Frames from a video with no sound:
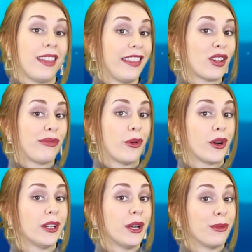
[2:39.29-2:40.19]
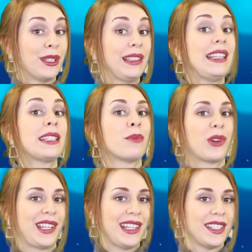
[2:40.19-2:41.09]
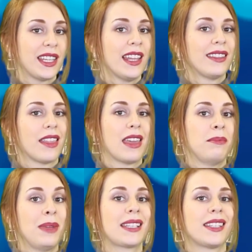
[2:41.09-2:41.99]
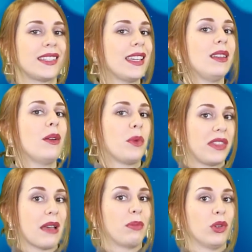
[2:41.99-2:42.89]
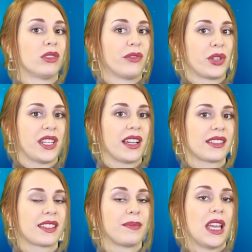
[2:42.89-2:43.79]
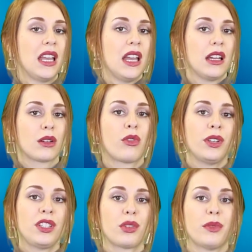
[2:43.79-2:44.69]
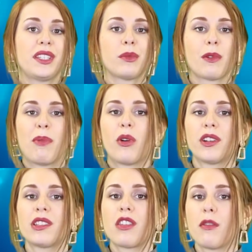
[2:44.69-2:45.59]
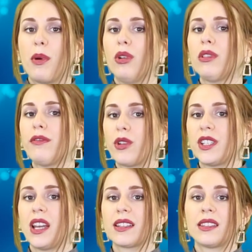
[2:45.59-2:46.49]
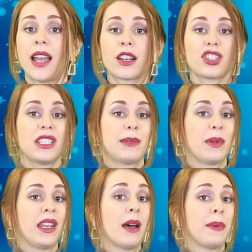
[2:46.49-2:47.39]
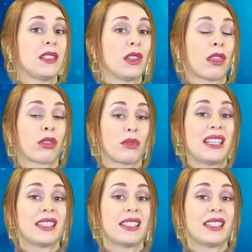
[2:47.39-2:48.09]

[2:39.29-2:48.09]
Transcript: and therefore release more heat that then mixes in with that polar vortex. According to recent reports, the polar vortex has actually split up into 3